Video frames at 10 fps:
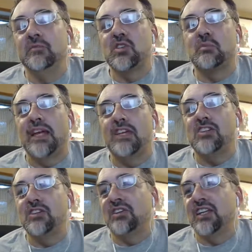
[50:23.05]

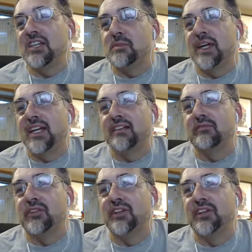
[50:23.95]
spacesuit that he's making
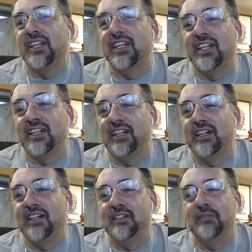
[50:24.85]
for
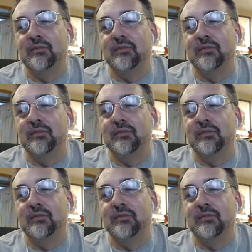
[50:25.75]
the